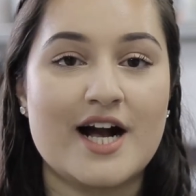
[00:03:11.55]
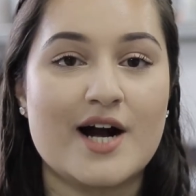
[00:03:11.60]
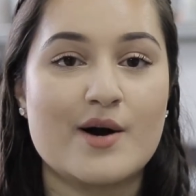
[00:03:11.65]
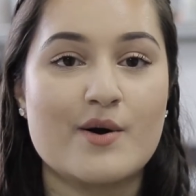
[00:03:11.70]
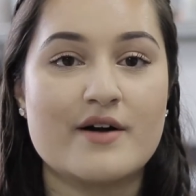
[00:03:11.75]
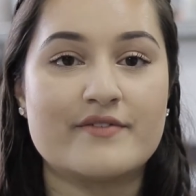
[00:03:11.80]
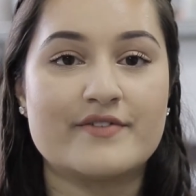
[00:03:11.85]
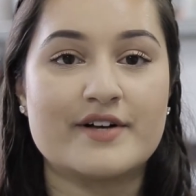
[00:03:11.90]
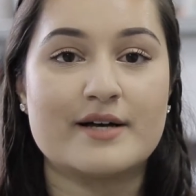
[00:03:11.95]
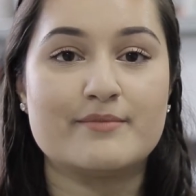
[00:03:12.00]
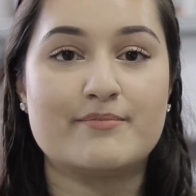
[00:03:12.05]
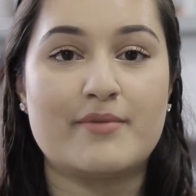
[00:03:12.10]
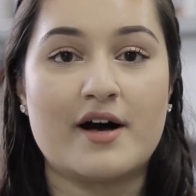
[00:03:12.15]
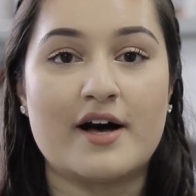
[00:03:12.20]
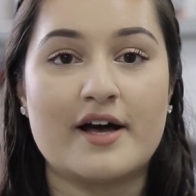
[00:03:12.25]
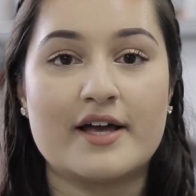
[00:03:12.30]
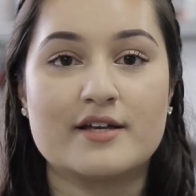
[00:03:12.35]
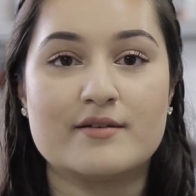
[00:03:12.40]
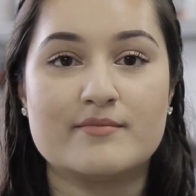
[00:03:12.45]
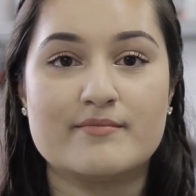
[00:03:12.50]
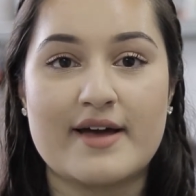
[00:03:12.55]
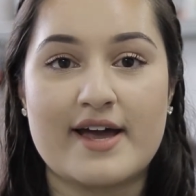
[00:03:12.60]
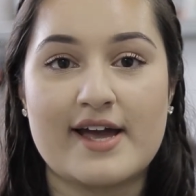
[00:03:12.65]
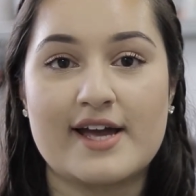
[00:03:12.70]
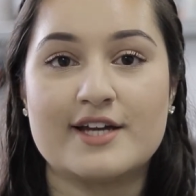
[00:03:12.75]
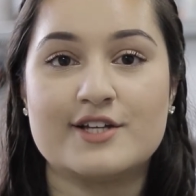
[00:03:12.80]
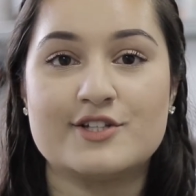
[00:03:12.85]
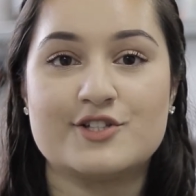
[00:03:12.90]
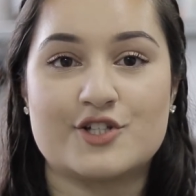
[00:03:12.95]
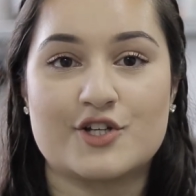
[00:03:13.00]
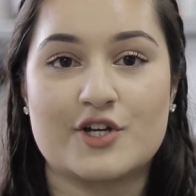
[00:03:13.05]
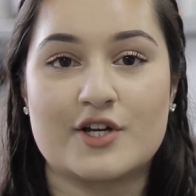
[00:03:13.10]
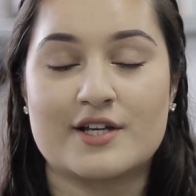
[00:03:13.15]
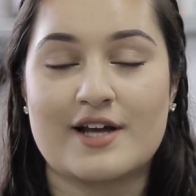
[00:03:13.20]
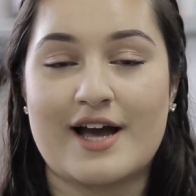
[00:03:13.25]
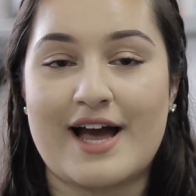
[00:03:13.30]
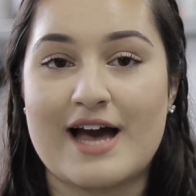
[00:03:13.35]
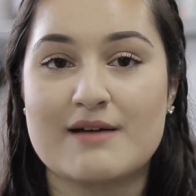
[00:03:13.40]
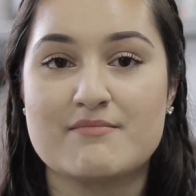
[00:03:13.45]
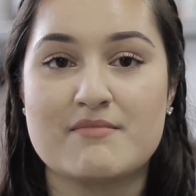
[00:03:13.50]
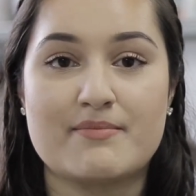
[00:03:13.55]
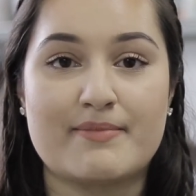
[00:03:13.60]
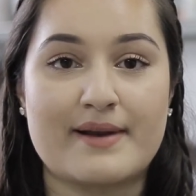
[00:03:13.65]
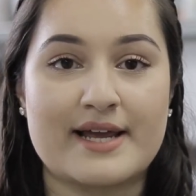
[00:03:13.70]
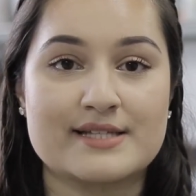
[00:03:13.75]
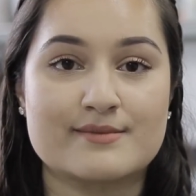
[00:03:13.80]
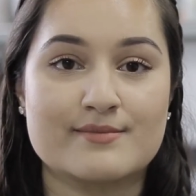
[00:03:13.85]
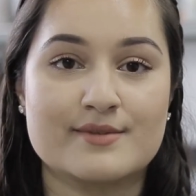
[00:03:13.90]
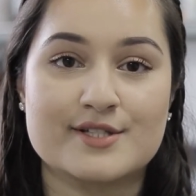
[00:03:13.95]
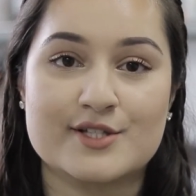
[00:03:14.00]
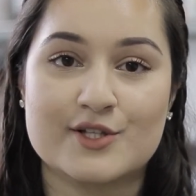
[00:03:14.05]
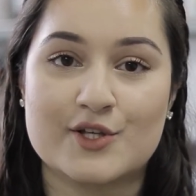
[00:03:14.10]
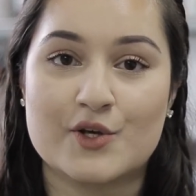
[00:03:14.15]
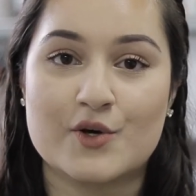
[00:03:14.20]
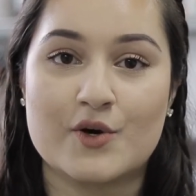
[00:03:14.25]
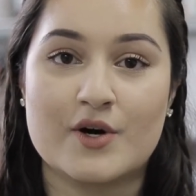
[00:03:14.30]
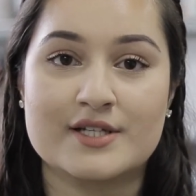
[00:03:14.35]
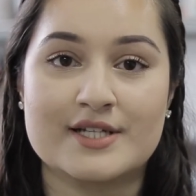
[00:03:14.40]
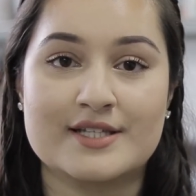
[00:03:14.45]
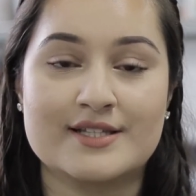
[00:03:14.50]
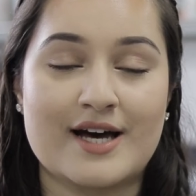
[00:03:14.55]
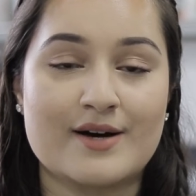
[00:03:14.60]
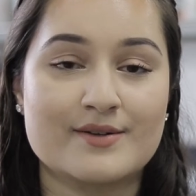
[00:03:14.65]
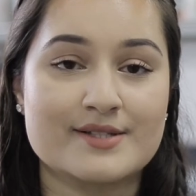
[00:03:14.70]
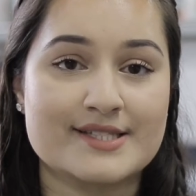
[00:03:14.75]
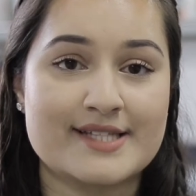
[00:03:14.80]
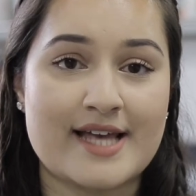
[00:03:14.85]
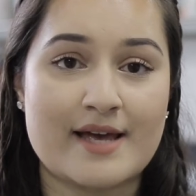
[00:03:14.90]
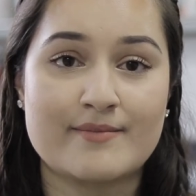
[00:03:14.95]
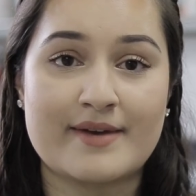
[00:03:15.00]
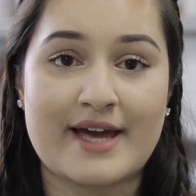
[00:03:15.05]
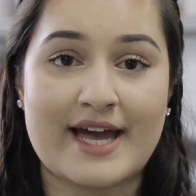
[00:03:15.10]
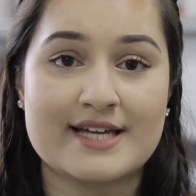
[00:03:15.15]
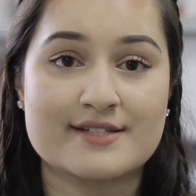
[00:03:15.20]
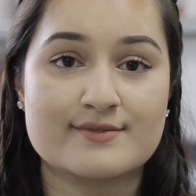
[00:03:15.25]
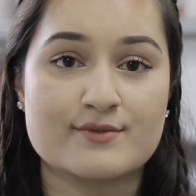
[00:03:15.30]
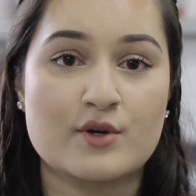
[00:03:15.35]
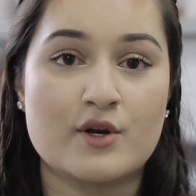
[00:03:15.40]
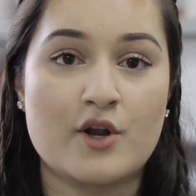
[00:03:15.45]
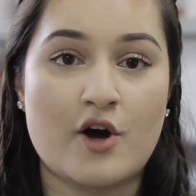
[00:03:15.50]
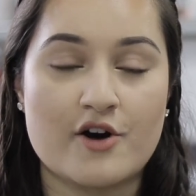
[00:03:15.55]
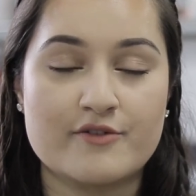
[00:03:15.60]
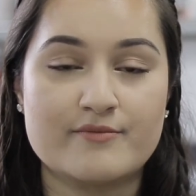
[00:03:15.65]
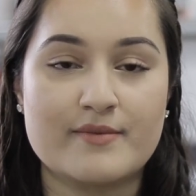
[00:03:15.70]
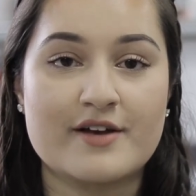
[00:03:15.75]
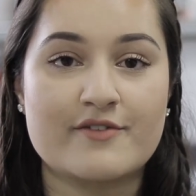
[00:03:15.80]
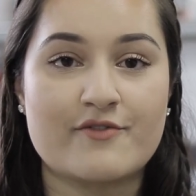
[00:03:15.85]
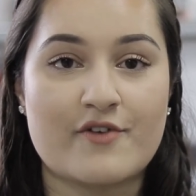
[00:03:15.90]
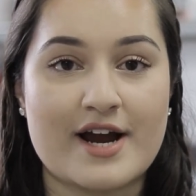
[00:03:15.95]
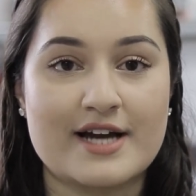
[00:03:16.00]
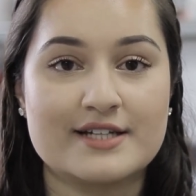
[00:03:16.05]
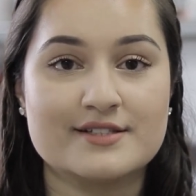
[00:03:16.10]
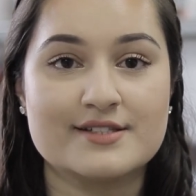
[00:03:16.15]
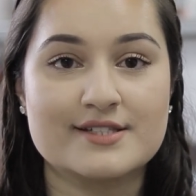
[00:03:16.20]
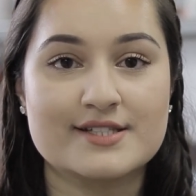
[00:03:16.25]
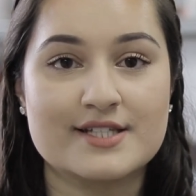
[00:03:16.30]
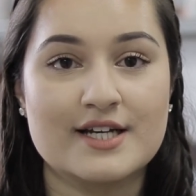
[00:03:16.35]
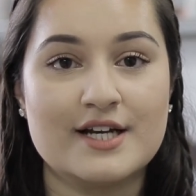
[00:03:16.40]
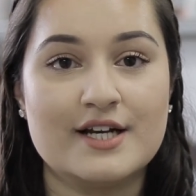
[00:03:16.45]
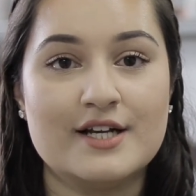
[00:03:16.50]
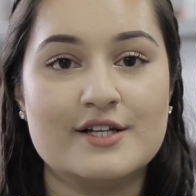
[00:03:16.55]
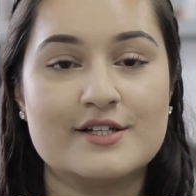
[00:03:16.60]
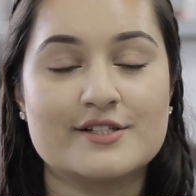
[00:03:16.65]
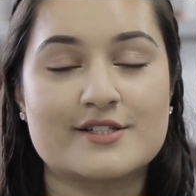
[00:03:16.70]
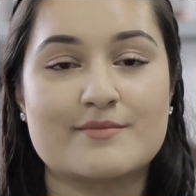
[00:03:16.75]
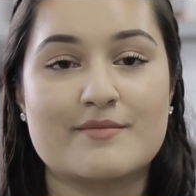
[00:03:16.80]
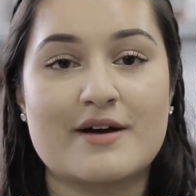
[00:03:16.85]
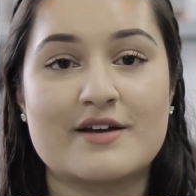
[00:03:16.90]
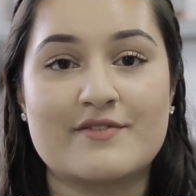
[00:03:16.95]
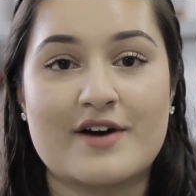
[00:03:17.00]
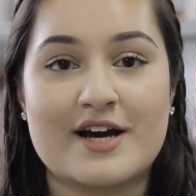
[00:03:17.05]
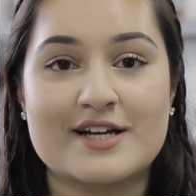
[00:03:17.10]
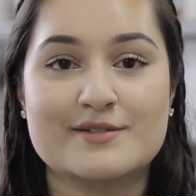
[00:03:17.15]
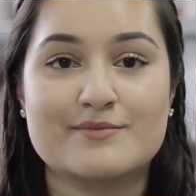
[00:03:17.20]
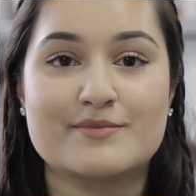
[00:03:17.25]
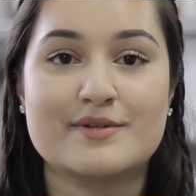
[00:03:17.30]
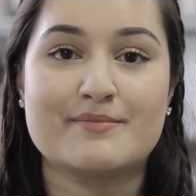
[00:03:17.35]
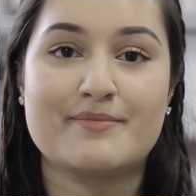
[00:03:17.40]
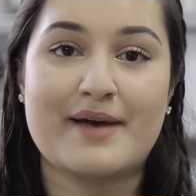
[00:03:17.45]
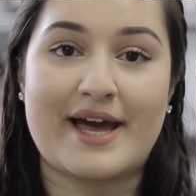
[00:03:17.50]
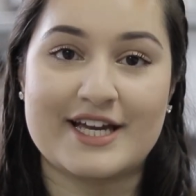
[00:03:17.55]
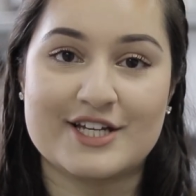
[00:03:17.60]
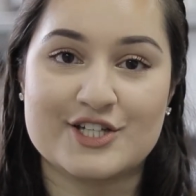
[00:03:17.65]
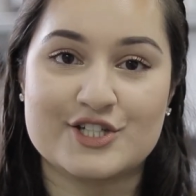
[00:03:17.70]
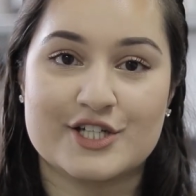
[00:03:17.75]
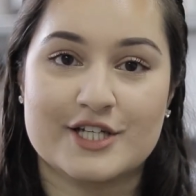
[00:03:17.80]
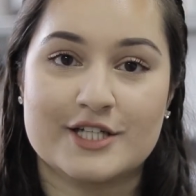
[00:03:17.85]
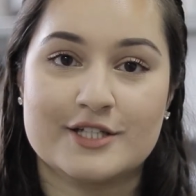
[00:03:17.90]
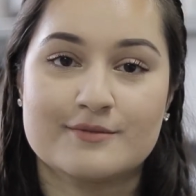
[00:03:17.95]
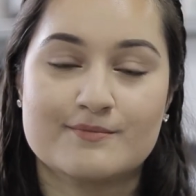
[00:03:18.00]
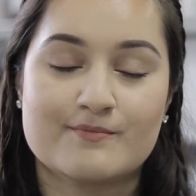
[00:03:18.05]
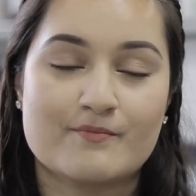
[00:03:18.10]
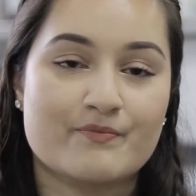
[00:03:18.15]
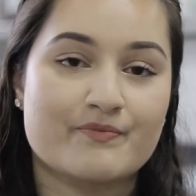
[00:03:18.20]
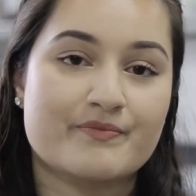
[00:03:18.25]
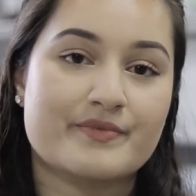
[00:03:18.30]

However, by May, June, I had my placement secured, and that was the same case for a lot of my friends, so my advice would be patient.